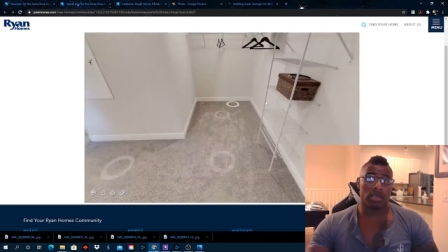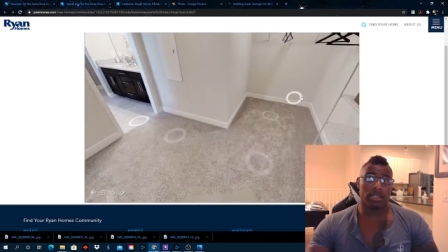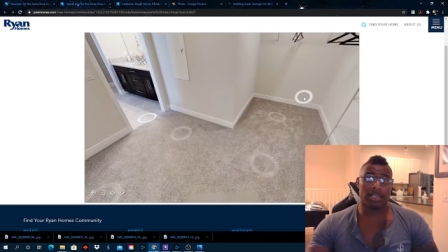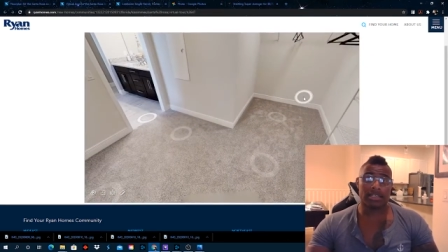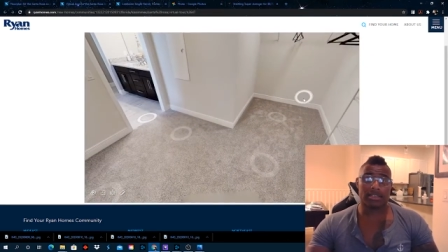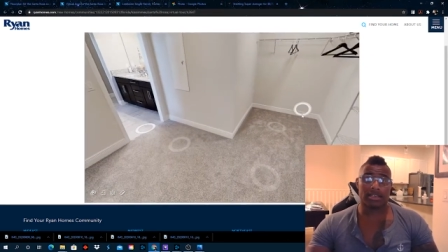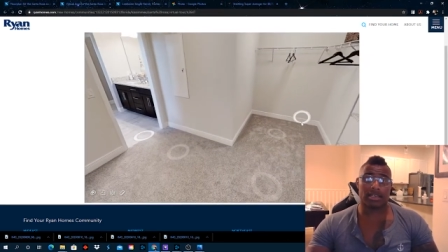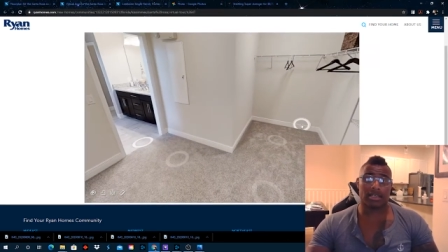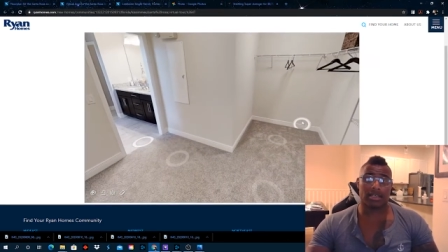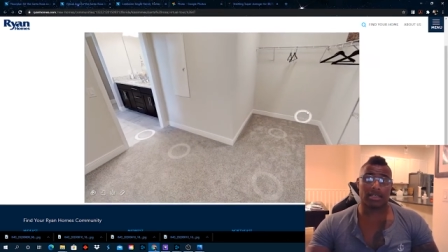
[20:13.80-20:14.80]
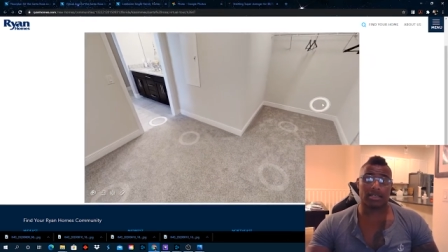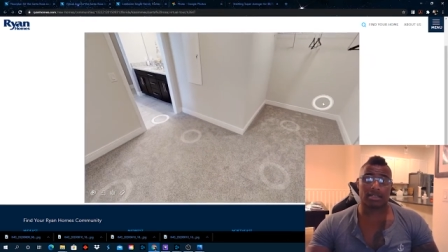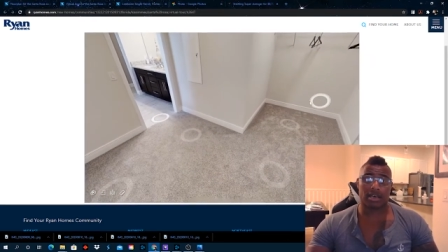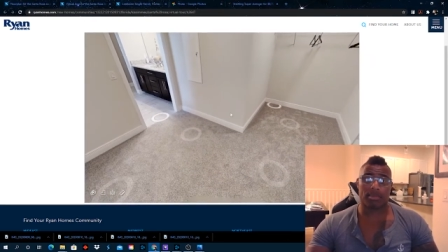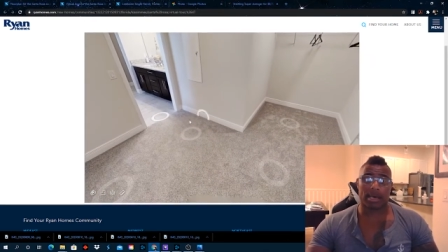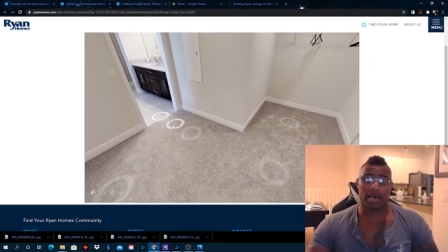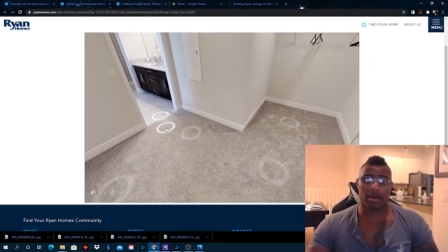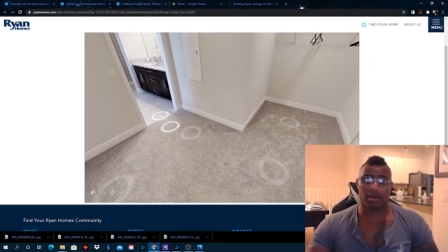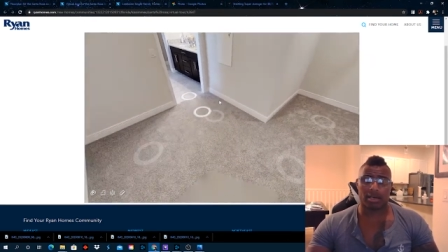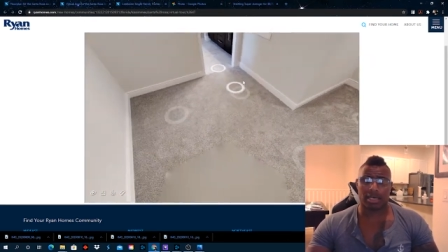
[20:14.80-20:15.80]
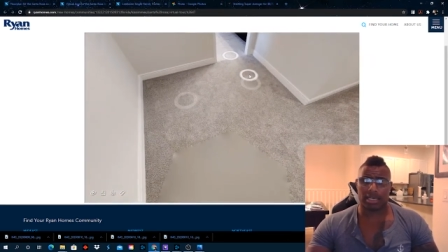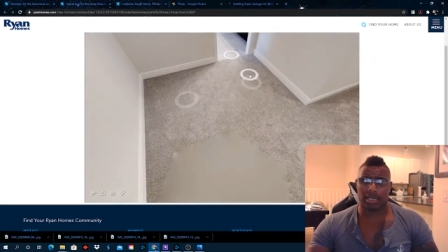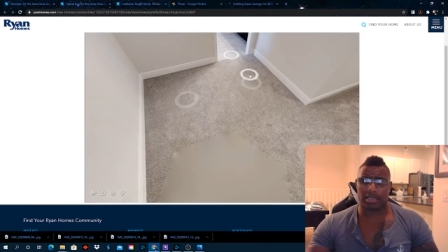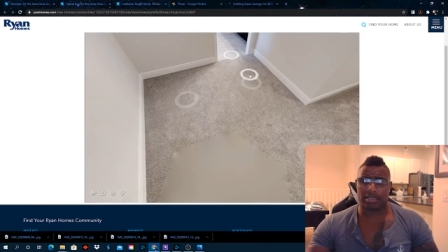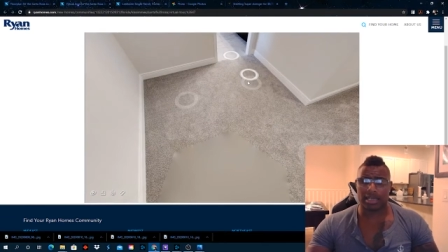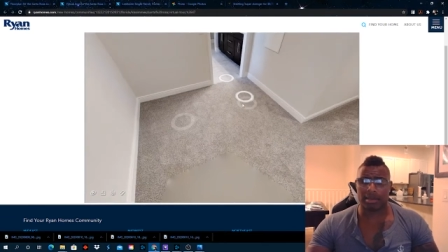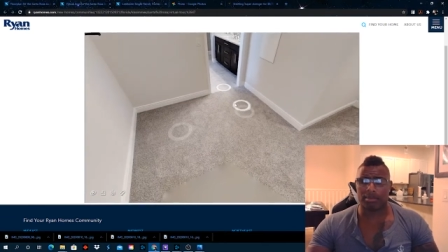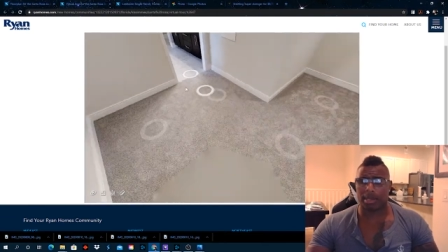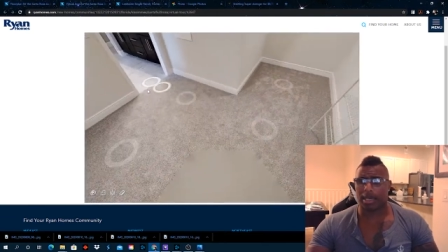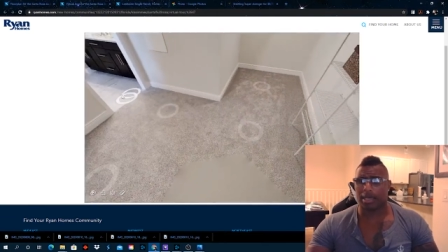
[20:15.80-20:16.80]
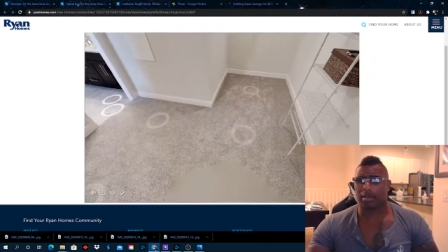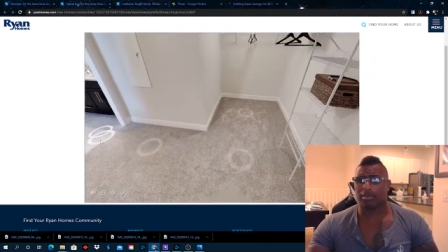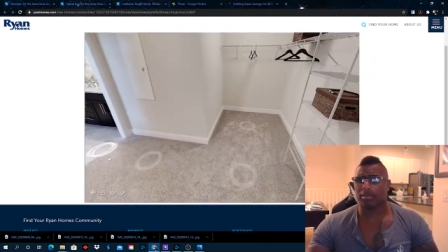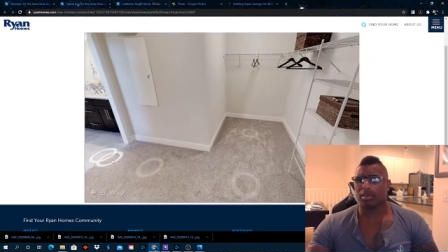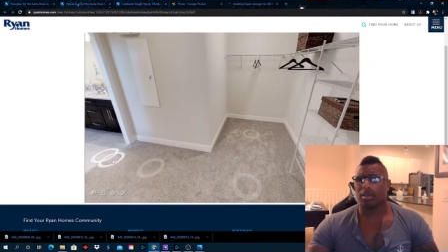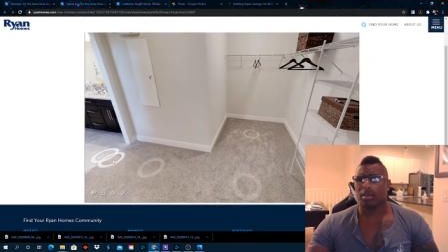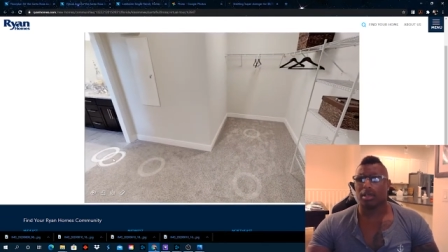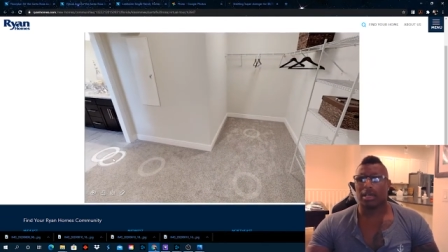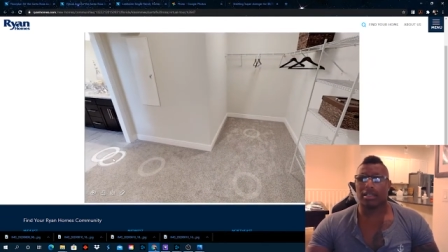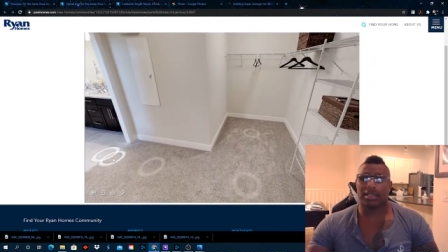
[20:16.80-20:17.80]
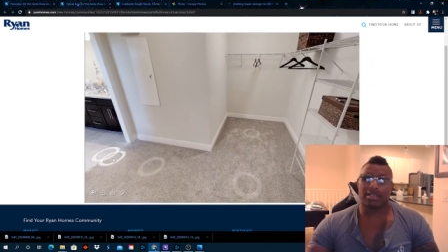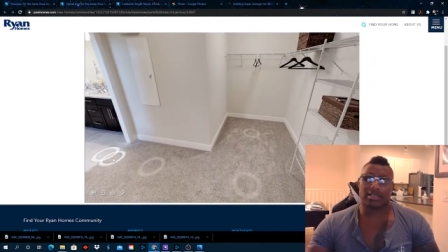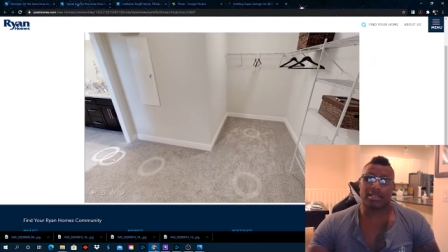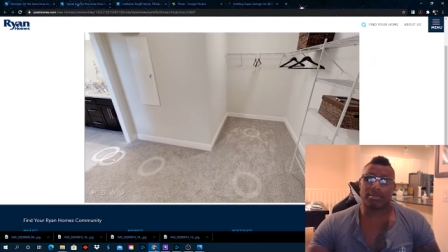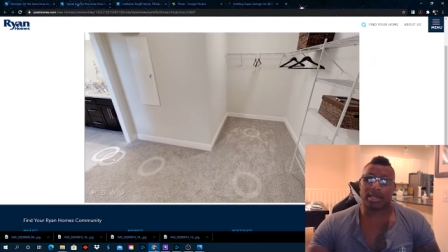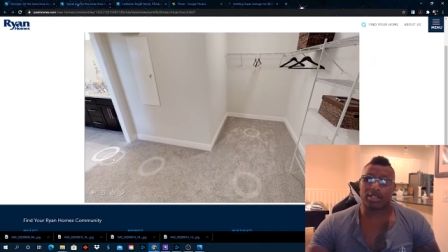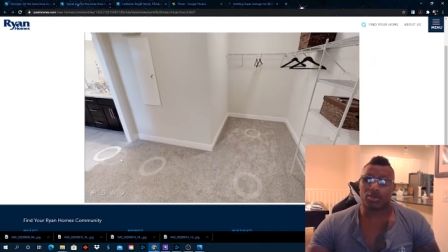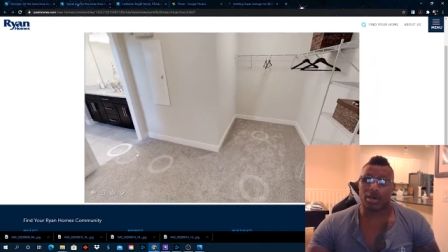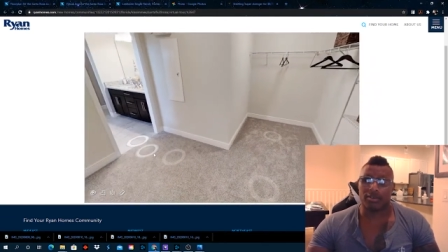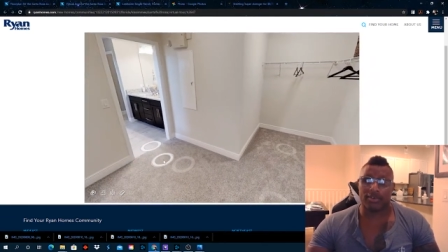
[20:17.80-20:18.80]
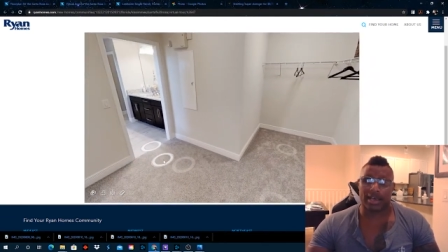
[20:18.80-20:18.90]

This is about a 10 by I think it's 10 by 12.